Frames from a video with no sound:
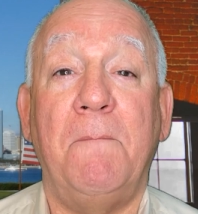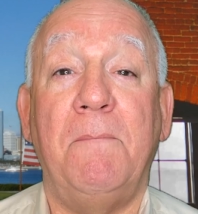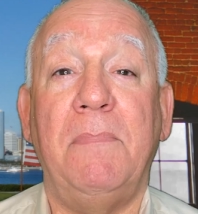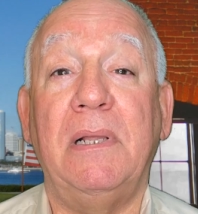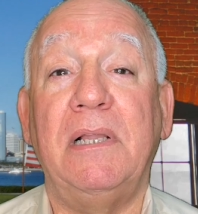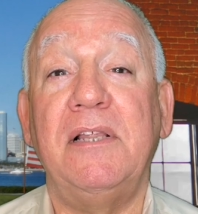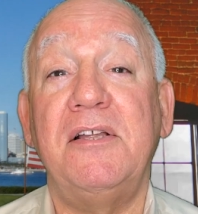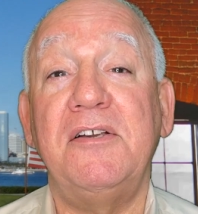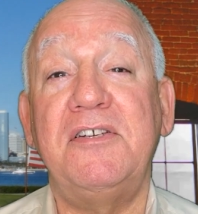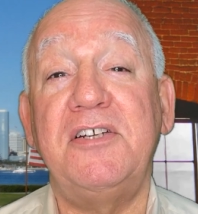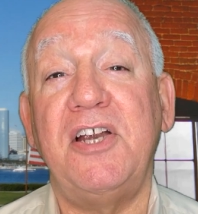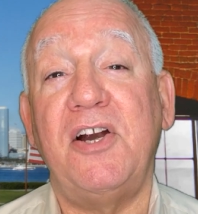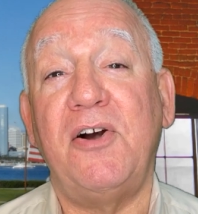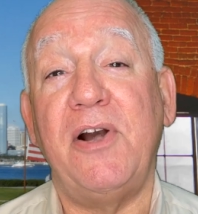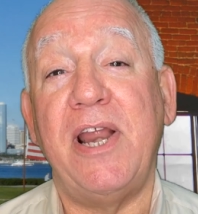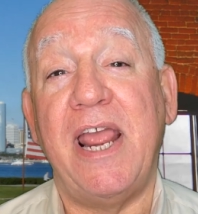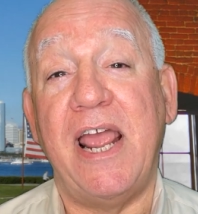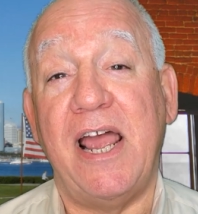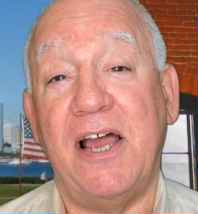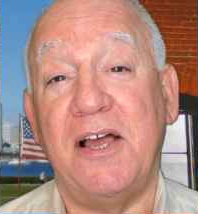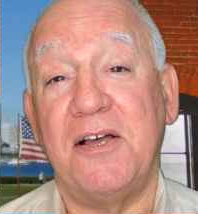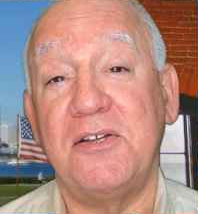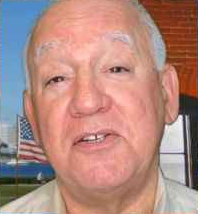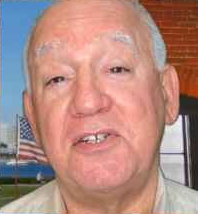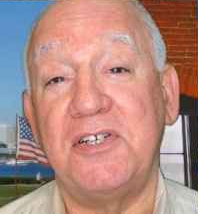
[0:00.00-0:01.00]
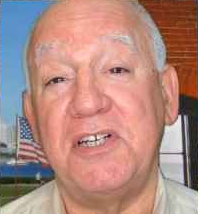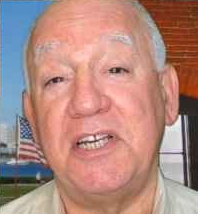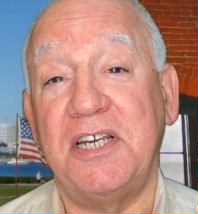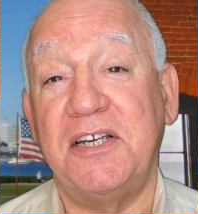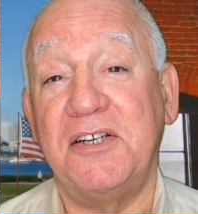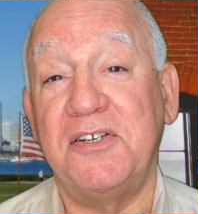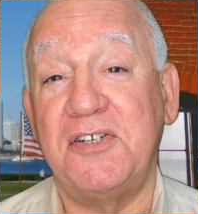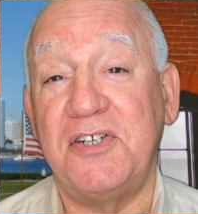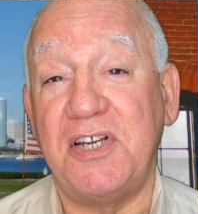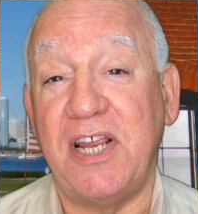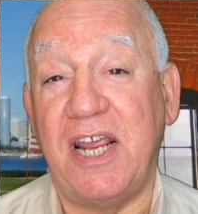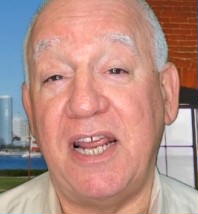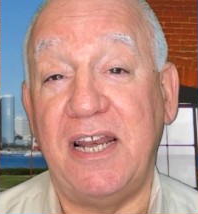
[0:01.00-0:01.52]
Military Housing
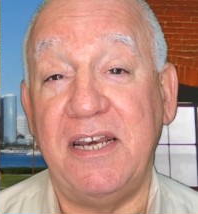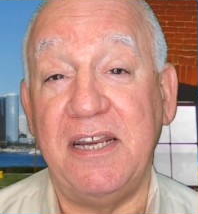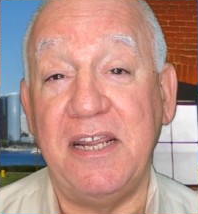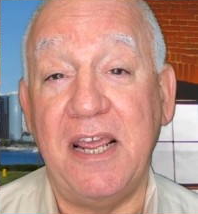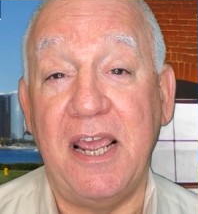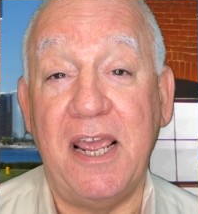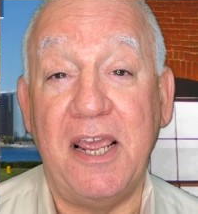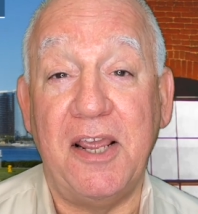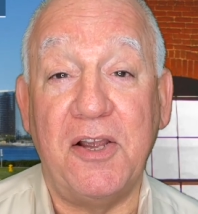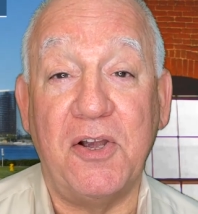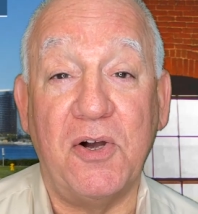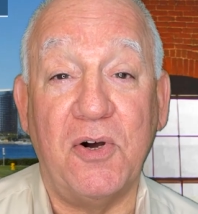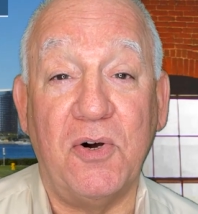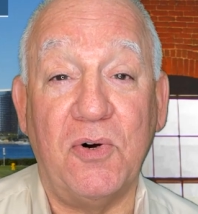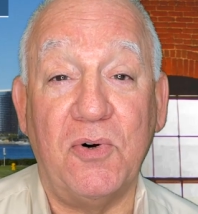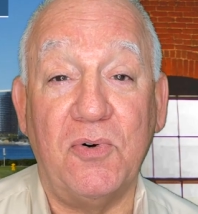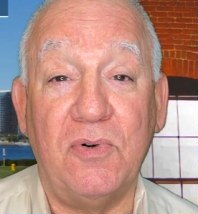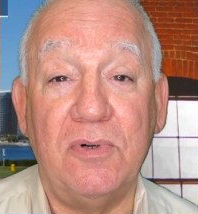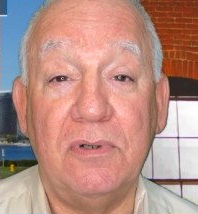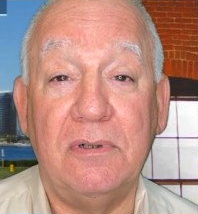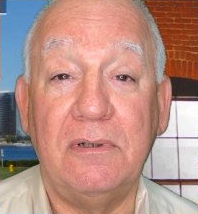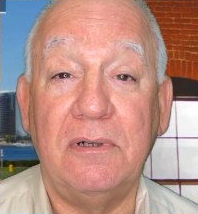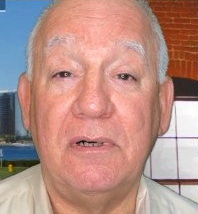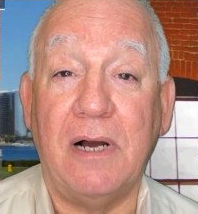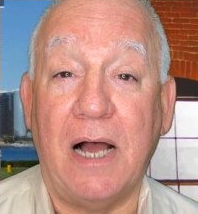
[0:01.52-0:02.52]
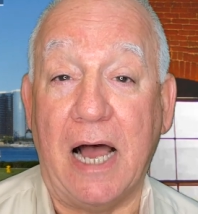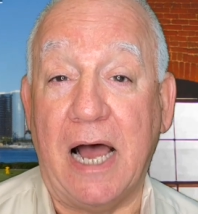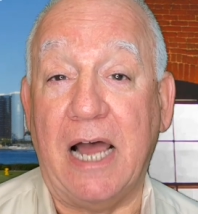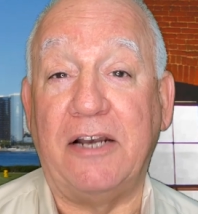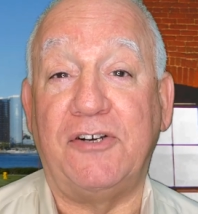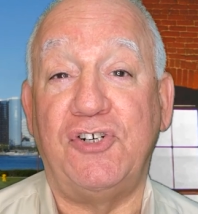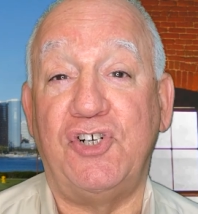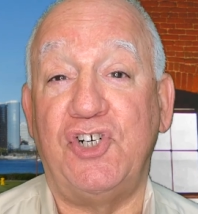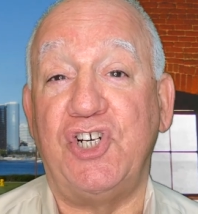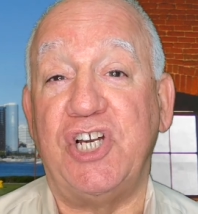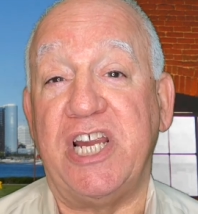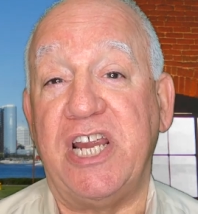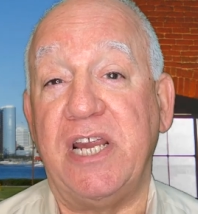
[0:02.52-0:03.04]
San Diego hot
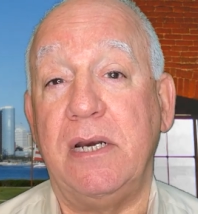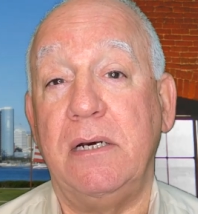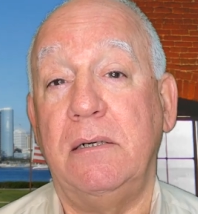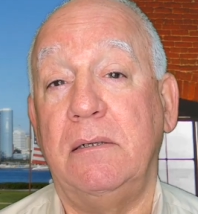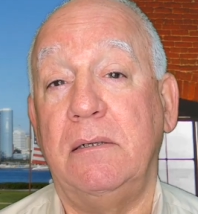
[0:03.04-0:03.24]
sheet.